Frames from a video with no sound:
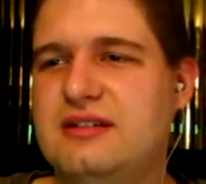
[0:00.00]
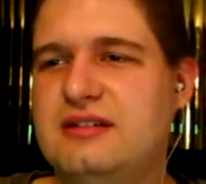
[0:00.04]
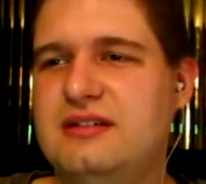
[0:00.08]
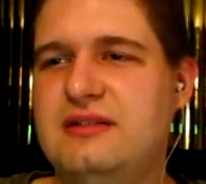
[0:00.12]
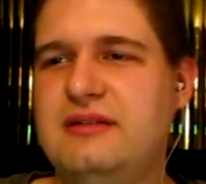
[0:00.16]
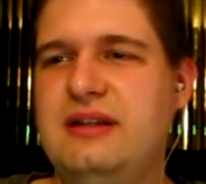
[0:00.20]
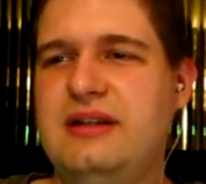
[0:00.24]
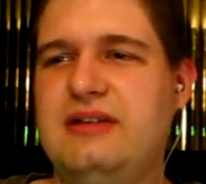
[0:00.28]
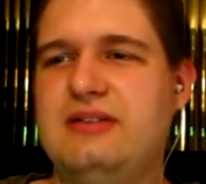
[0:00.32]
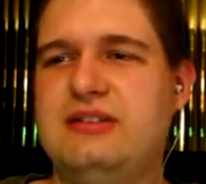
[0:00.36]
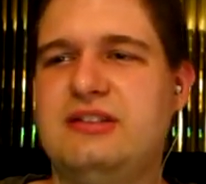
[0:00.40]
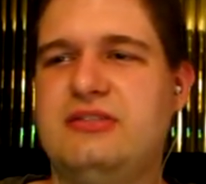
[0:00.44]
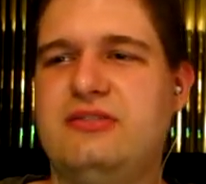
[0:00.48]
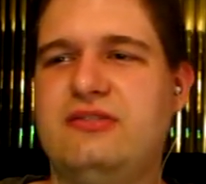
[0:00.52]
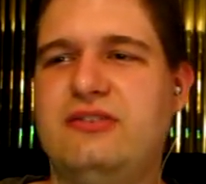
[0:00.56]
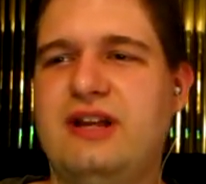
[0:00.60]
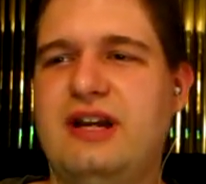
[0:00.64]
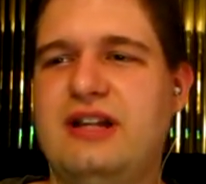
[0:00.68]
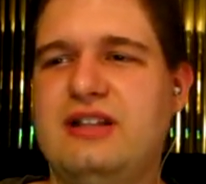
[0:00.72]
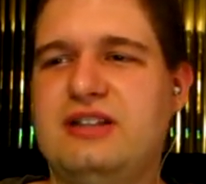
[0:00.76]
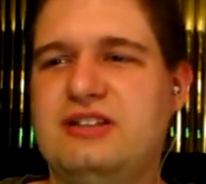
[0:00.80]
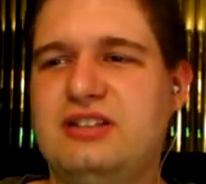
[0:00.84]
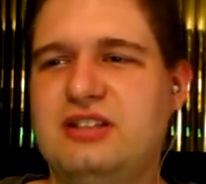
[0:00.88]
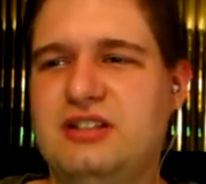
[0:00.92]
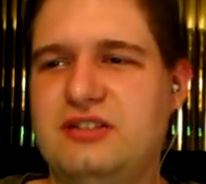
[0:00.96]
I mean, that was a
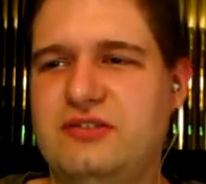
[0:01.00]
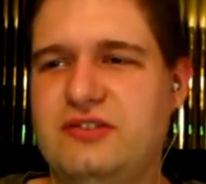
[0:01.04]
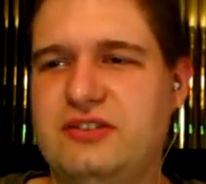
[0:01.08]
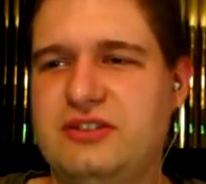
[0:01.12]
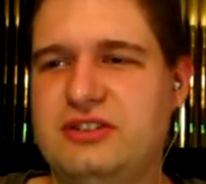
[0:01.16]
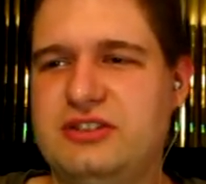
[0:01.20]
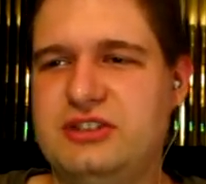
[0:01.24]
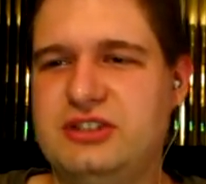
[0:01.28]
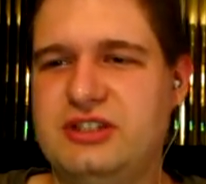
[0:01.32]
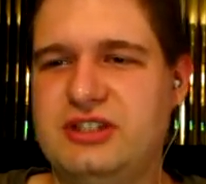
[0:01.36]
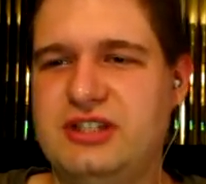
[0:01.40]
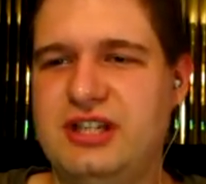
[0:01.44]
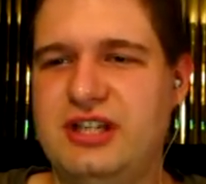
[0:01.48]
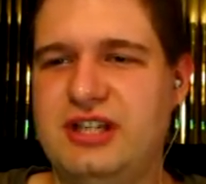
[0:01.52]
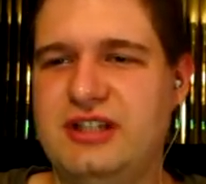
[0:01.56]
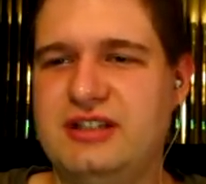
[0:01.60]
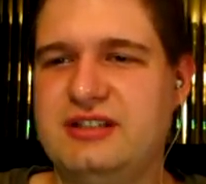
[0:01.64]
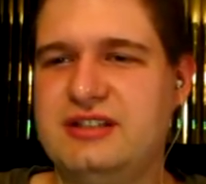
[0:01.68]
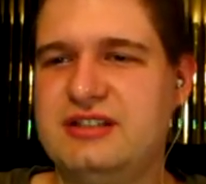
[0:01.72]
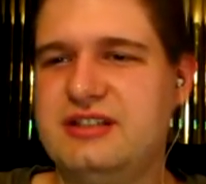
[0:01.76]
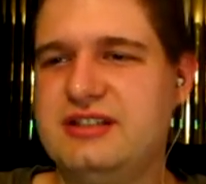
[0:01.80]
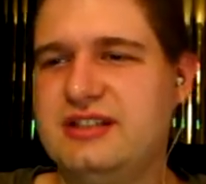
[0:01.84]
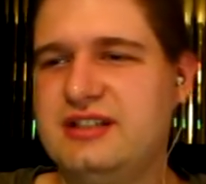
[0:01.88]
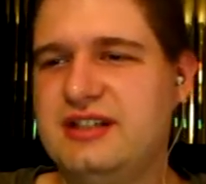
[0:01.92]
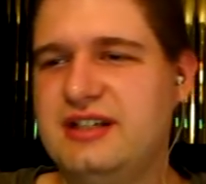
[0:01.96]
flat surface. It just
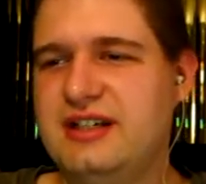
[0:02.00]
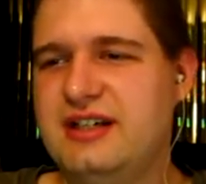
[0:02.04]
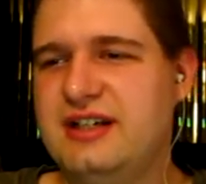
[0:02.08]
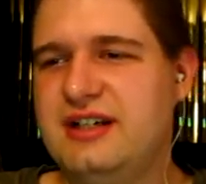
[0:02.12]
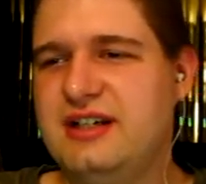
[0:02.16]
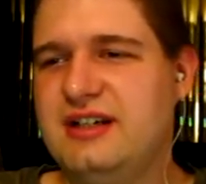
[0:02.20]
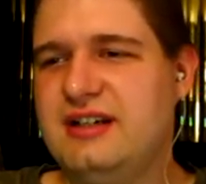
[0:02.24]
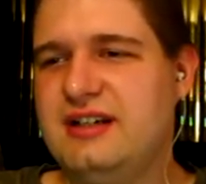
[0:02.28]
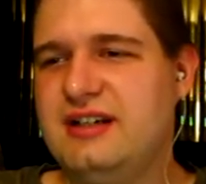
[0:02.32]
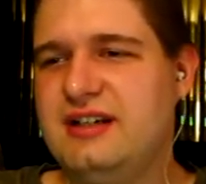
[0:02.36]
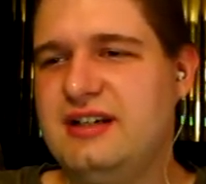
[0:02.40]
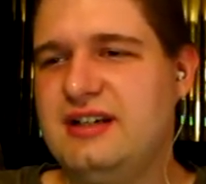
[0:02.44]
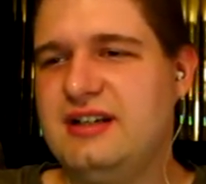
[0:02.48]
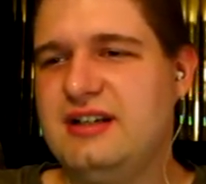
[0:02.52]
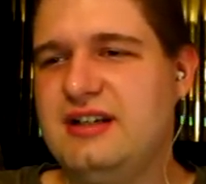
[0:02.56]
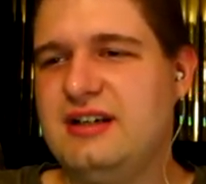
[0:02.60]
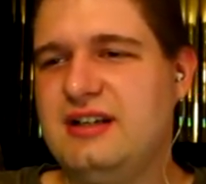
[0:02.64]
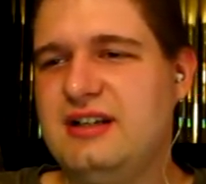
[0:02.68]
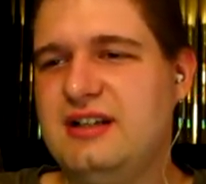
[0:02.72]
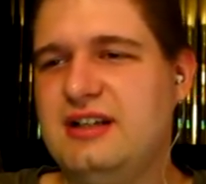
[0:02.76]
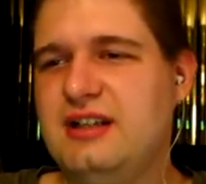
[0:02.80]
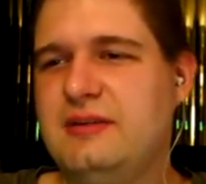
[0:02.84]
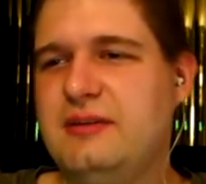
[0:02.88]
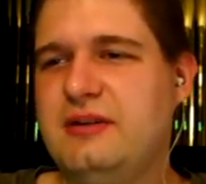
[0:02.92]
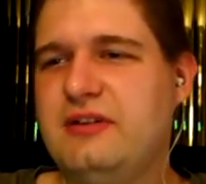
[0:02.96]
hits
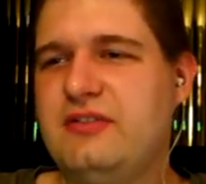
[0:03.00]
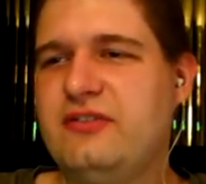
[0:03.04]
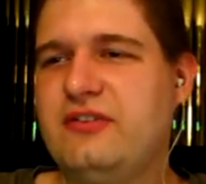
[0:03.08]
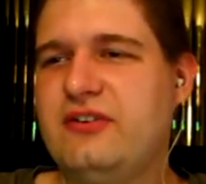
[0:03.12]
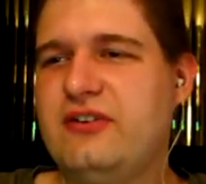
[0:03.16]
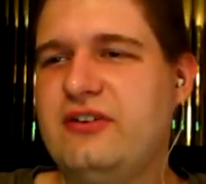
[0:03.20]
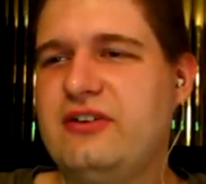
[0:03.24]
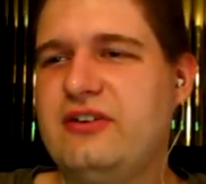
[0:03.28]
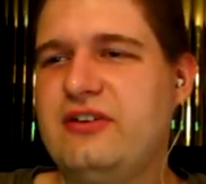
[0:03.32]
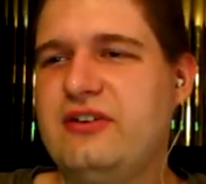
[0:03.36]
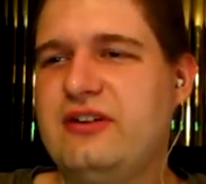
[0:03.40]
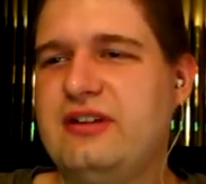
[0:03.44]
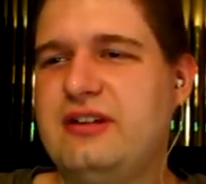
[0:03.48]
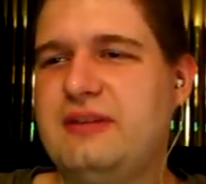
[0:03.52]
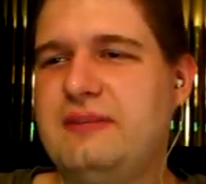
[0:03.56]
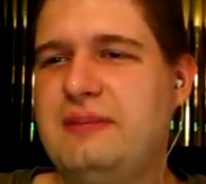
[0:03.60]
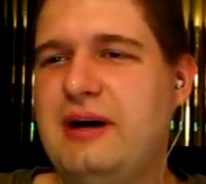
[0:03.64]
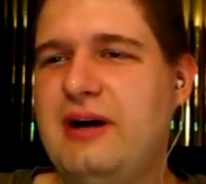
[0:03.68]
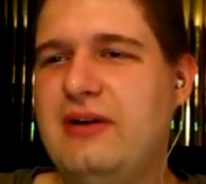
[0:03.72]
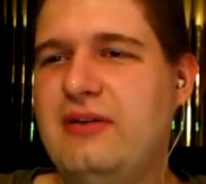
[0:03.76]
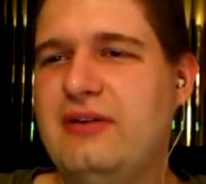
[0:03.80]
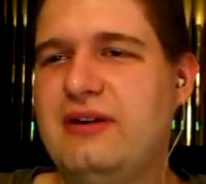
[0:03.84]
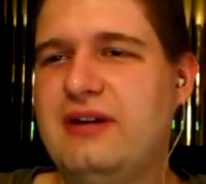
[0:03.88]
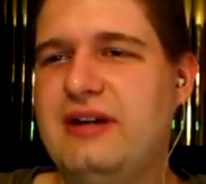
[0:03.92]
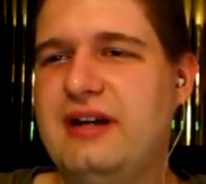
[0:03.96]
a little bit further on the
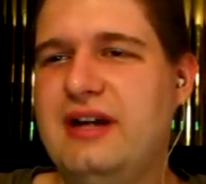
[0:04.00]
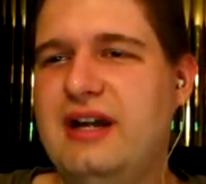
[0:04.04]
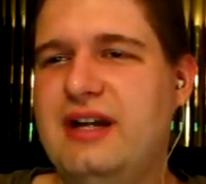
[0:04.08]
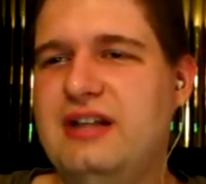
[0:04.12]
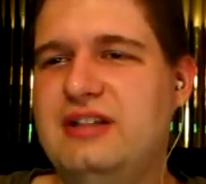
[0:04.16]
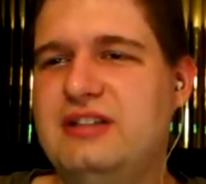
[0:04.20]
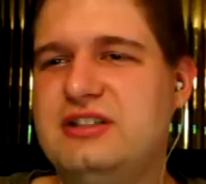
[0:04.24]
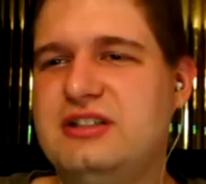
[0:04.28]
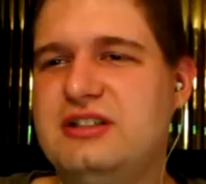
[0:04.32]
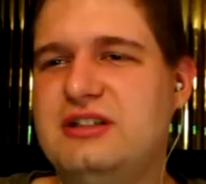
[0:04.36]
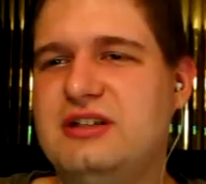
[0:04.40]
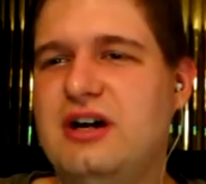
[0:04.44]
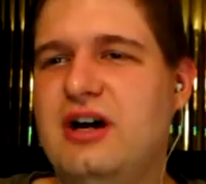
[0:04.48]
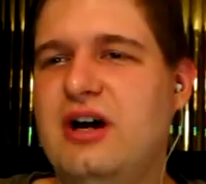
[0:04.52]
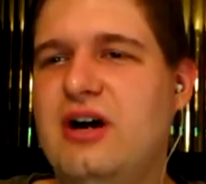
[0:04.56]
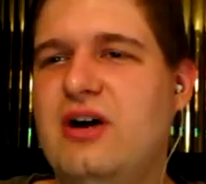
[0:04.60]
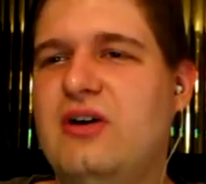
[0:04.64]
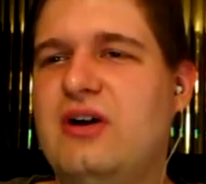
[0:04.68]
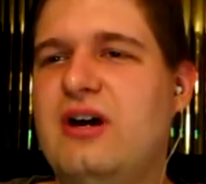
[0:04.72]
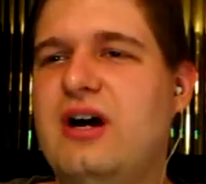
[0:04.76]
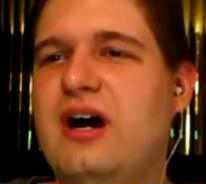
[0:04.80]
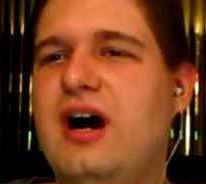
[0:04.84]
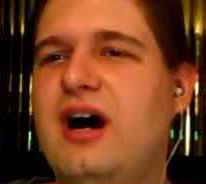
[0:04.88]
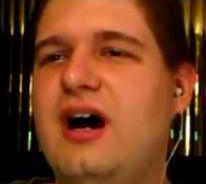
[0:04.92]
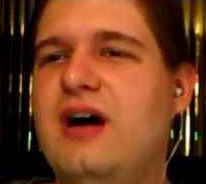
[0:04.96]
power gauge and...
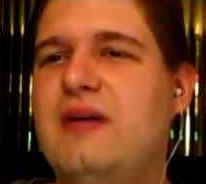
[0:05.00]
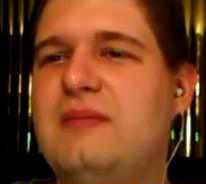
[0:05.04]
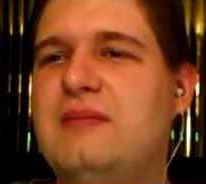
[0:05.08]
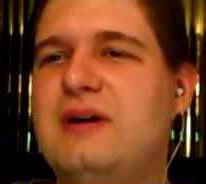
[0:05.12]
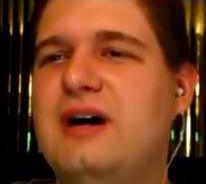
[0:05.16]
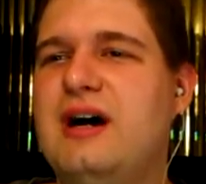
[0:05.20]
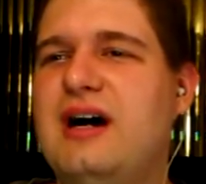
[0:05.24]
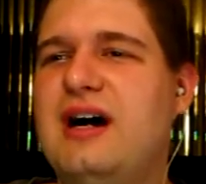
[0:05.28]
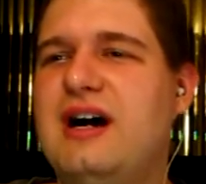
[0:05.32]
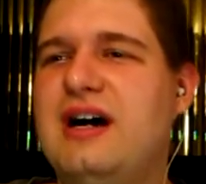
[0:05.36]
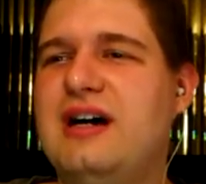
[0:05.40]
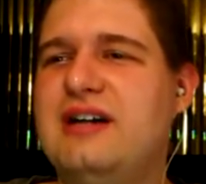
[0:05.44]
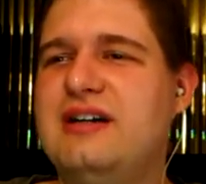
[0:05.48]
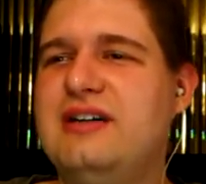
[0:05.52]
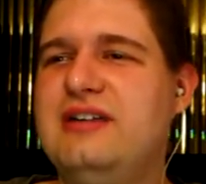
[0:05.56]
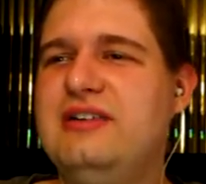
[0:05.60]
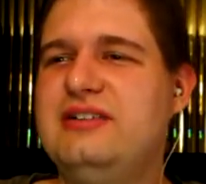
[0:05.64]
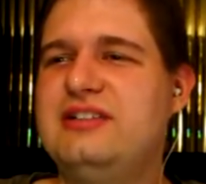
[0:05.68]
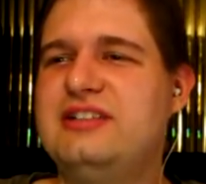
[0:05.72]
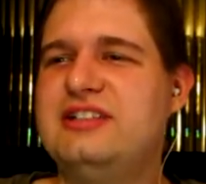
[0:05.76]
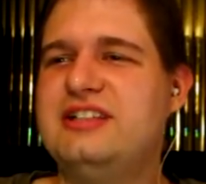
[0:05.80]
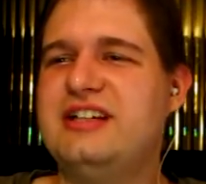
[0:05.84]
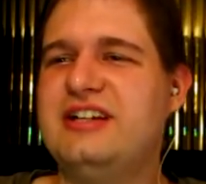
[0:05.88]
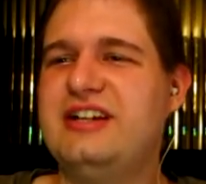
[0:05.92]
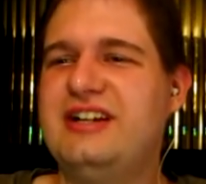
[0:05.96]
Oh, come on! Are you
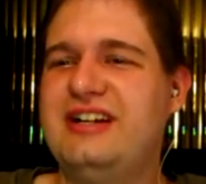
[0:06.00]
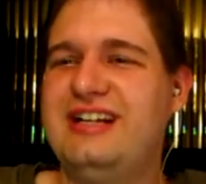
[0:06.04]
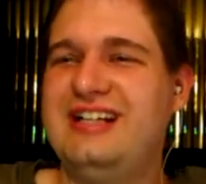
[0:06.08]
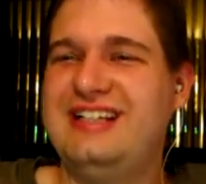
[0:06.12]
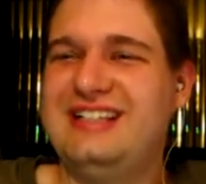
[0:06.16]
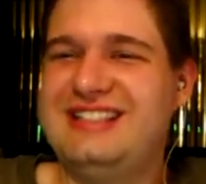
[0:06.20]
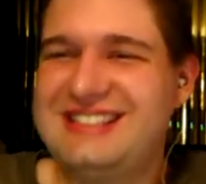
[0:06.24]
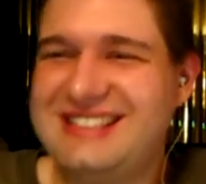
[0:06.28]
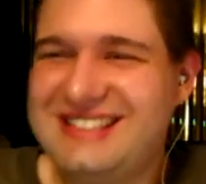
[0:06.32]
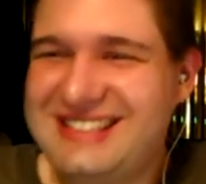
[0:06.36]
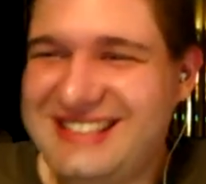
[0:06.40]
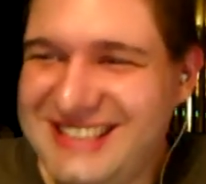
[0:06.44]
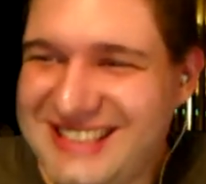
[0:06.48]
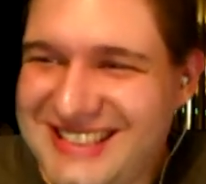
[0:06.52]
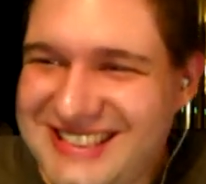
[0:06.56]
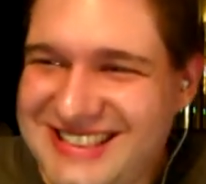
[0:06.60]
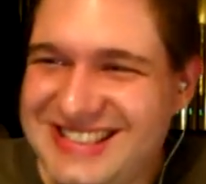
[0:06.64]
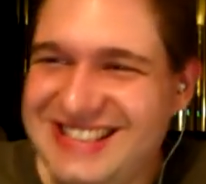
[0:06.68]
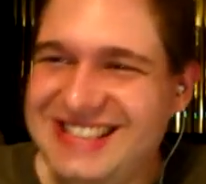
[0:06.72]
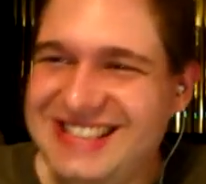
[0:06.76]
serious?